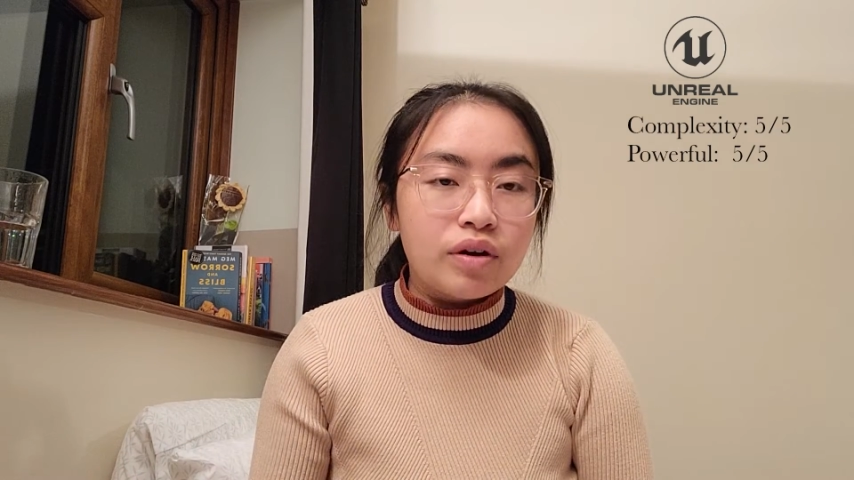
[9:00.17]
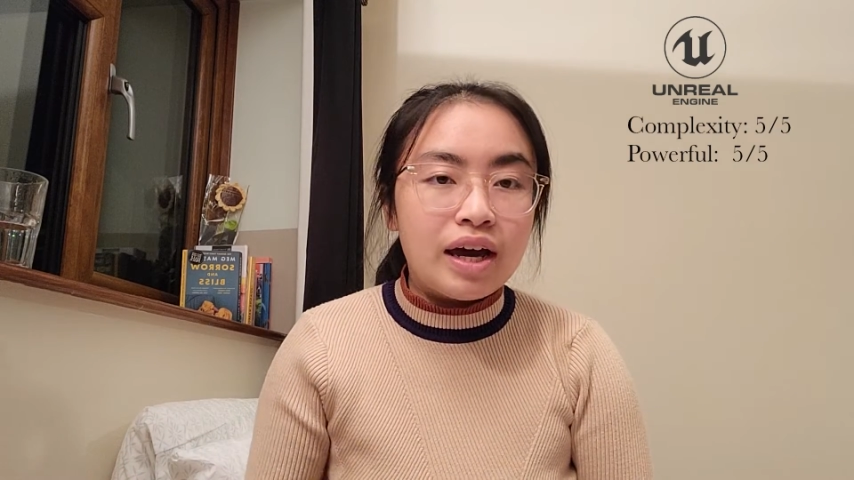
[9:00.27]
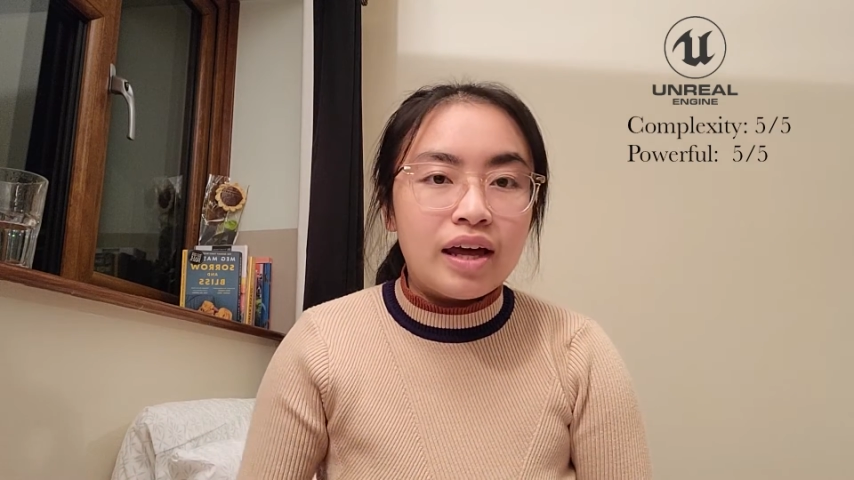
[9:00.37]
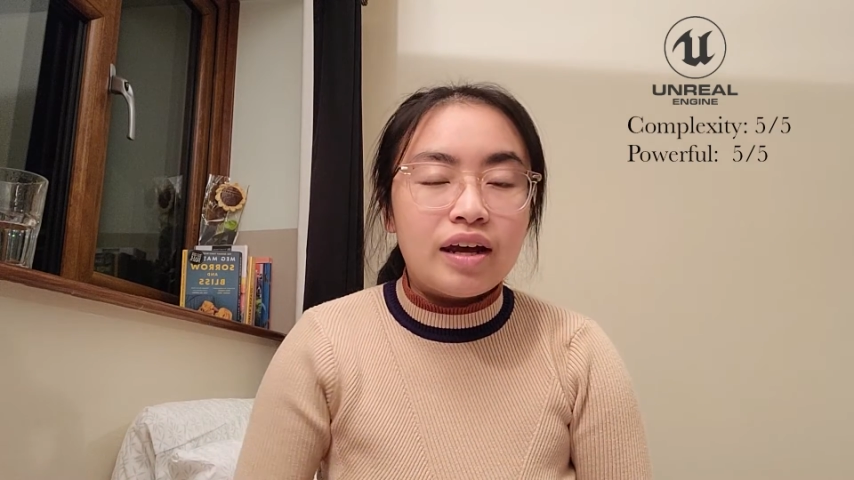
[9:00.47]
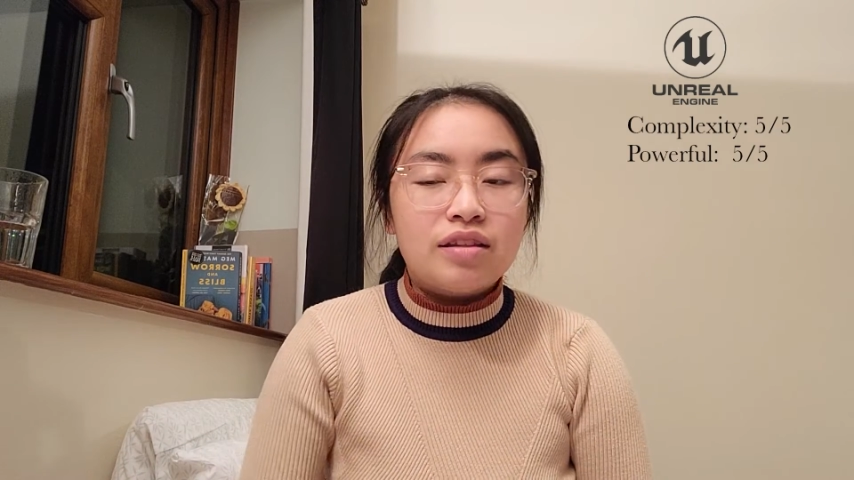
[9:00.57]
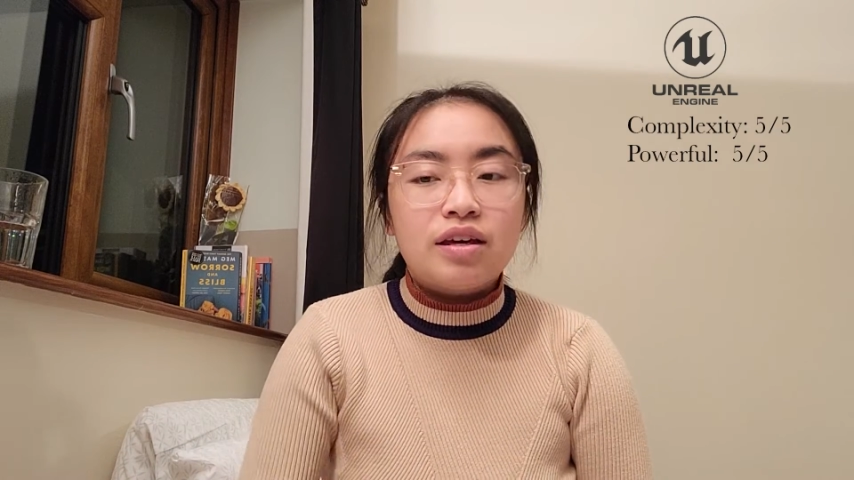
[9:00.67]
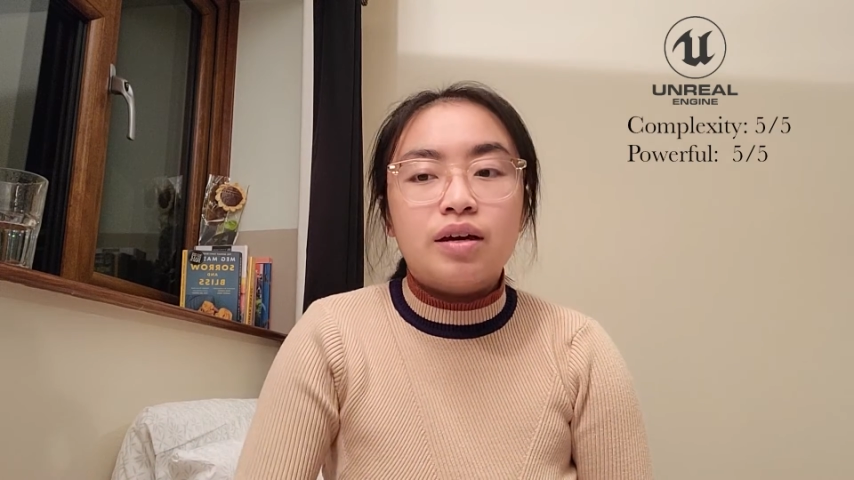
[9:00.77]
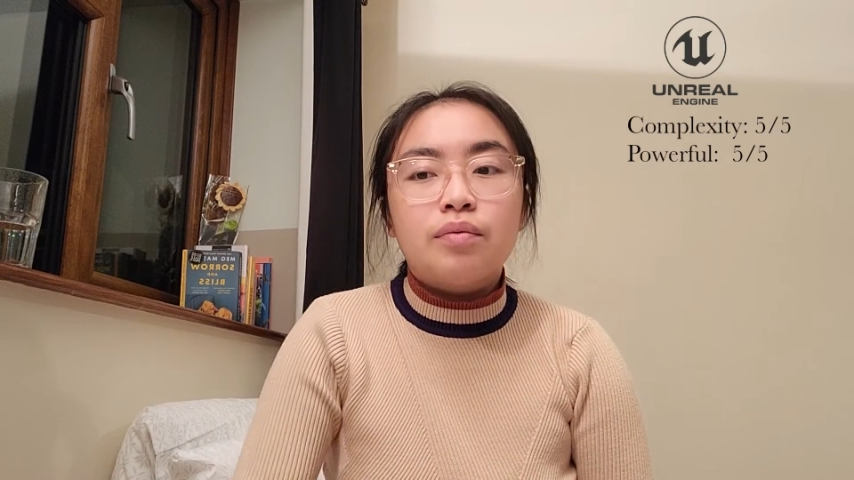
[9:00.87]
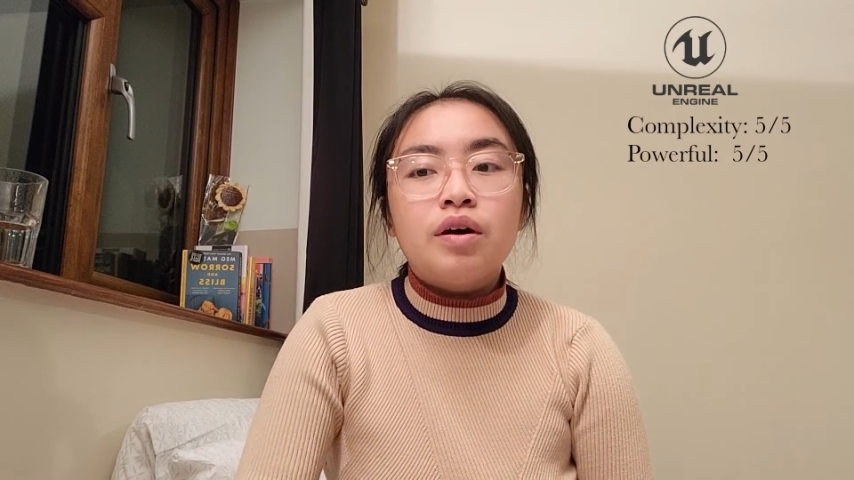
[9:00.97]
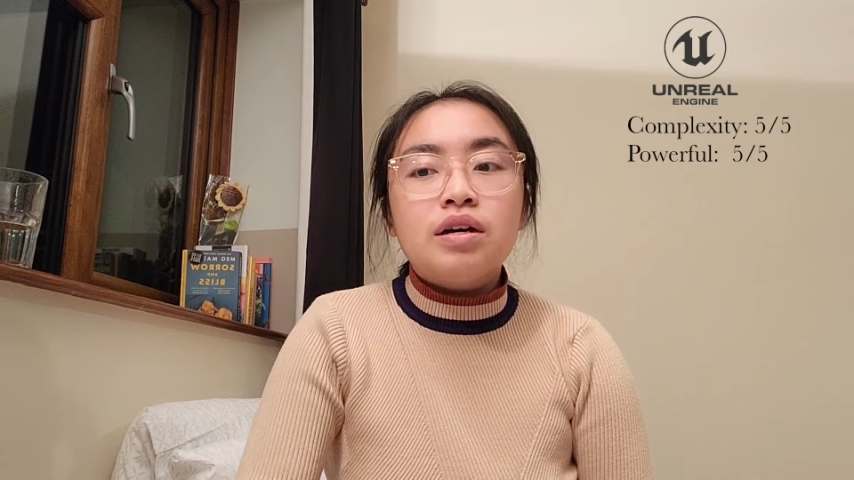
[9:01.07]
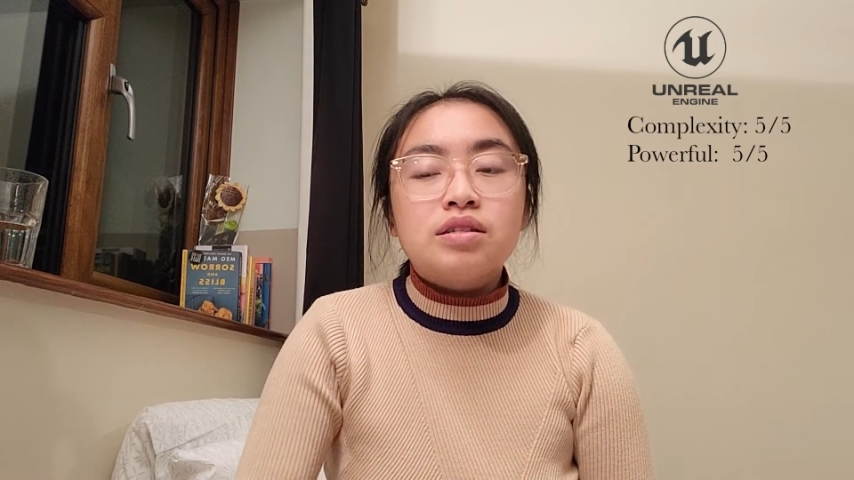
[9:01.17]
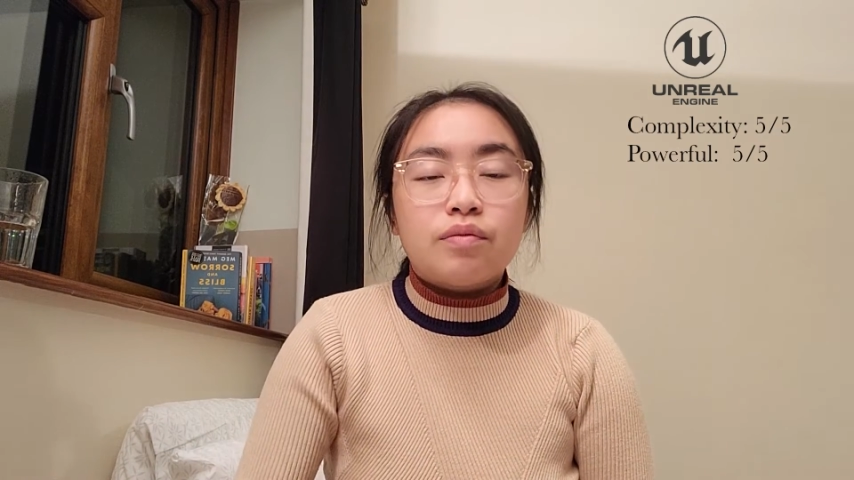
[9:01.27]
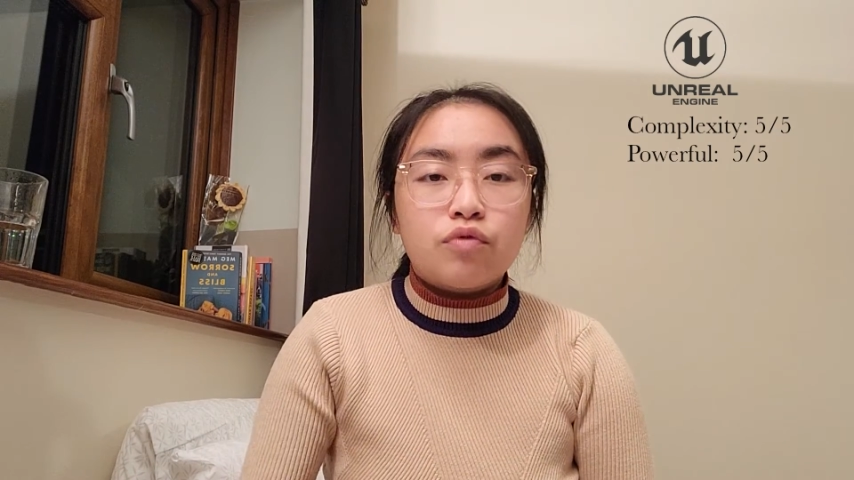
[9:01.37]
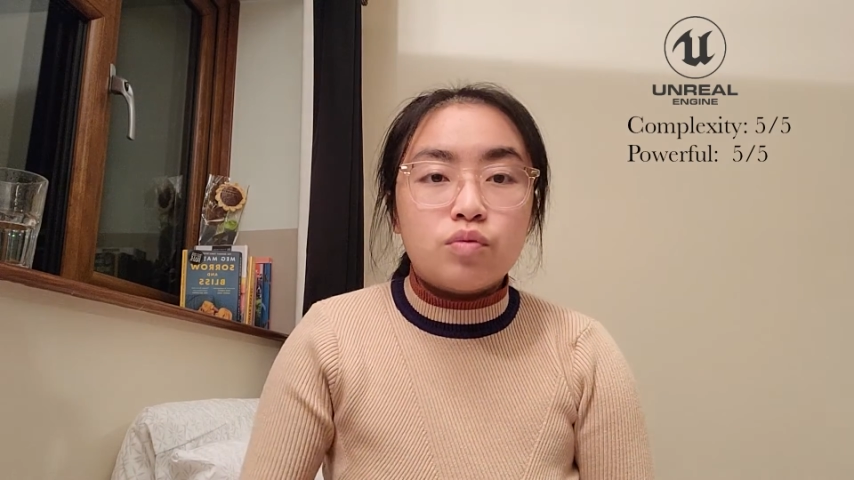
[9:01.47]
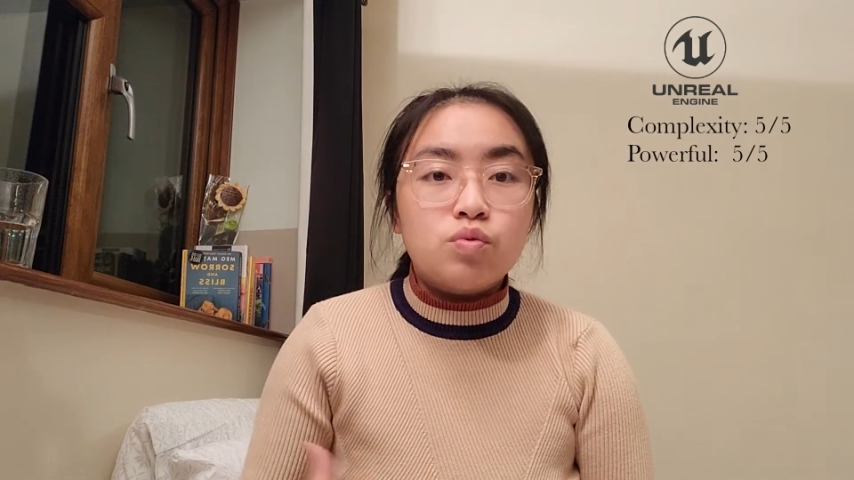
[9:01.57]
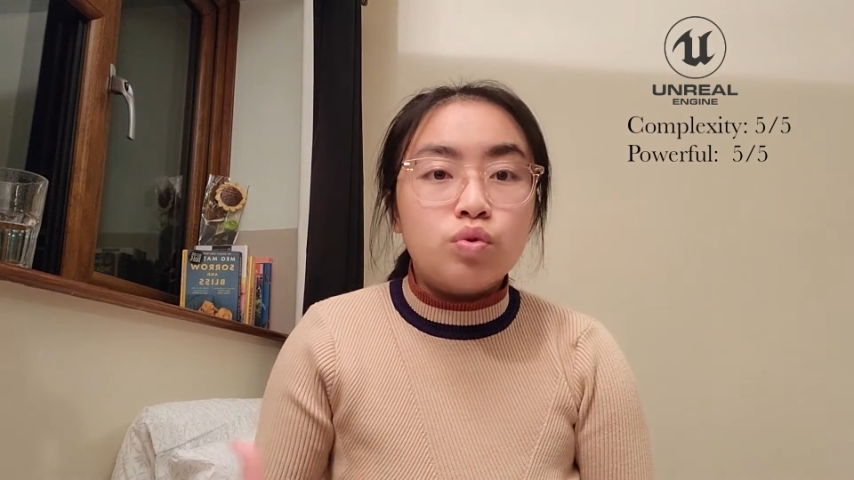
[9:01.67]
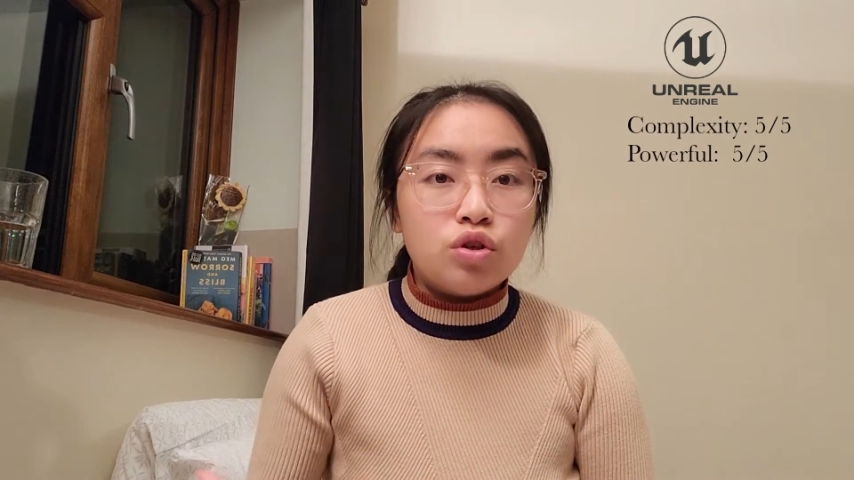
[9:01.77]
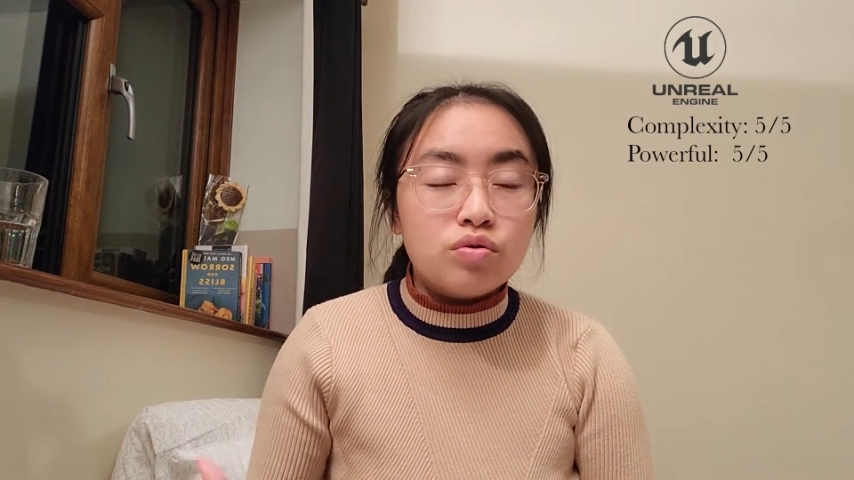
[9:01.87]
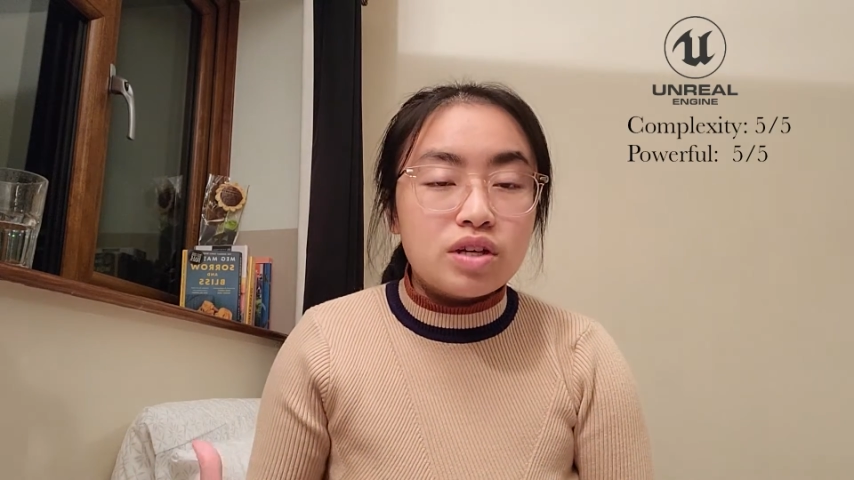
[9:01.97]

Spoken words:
And I think some firms would use